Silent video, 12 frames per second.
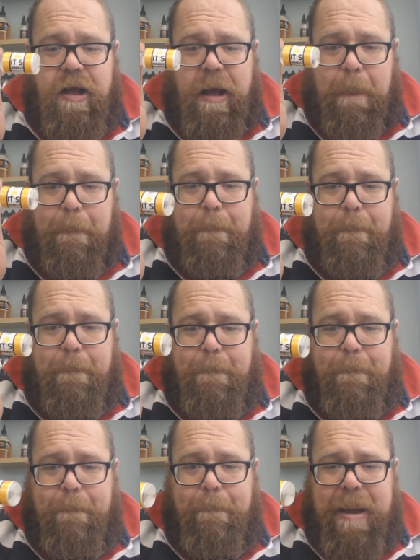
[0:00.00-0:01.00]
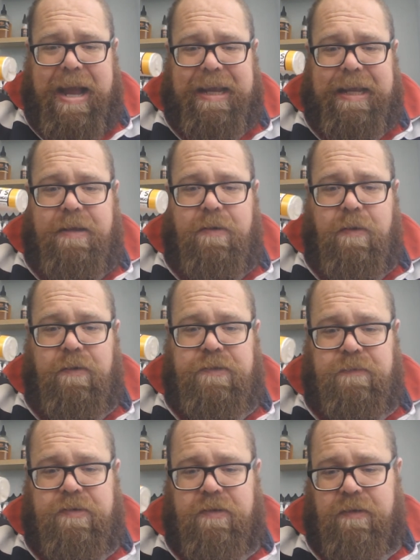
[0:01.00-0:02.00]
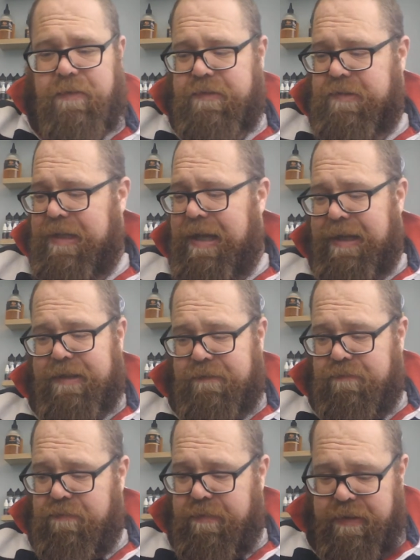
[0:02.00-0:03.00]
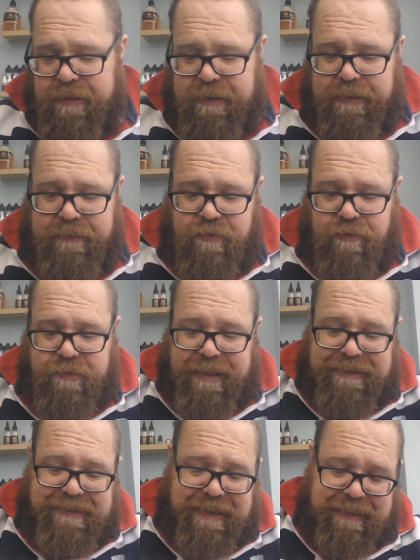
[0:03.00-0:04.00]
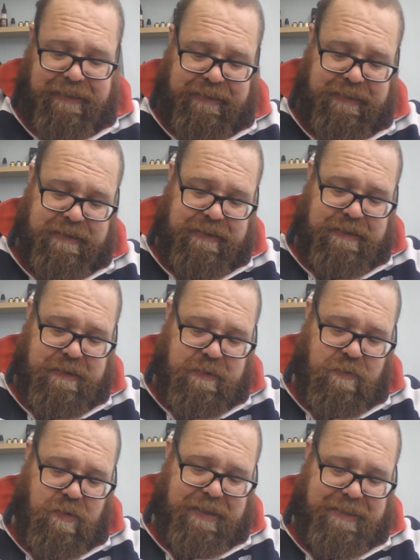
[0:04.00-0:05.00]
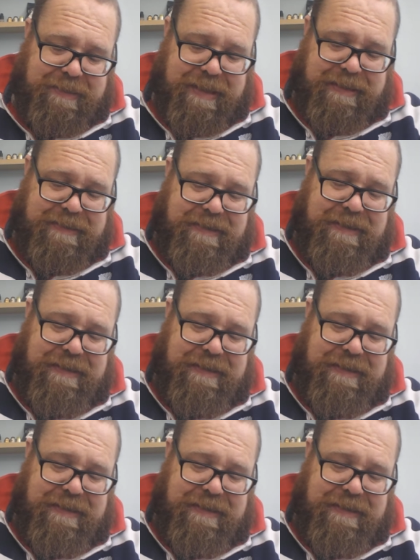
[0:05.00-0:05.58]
A banging awesome sauce. That is really just exactly what it says.